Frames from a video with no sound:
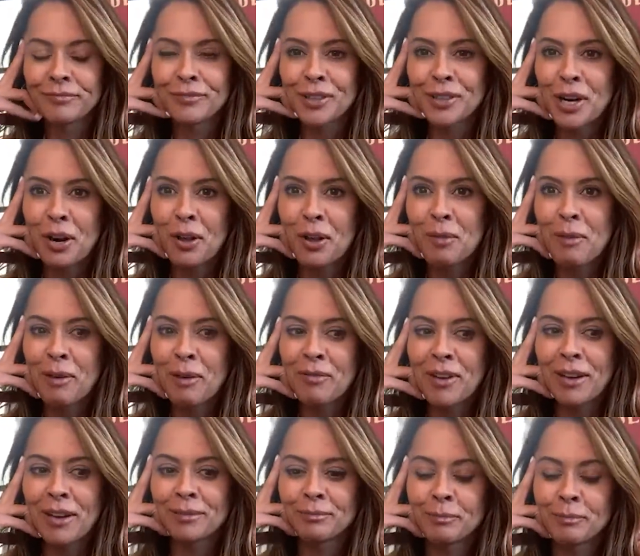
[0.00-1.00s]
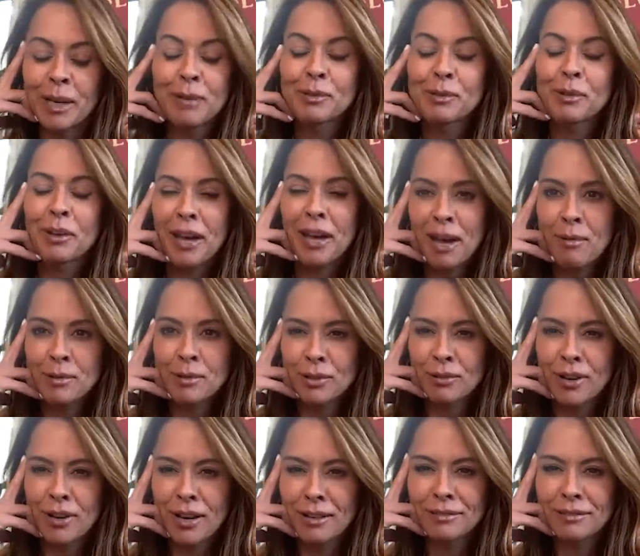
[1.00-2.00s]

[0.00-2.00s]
Forgot all about that. But I was okay.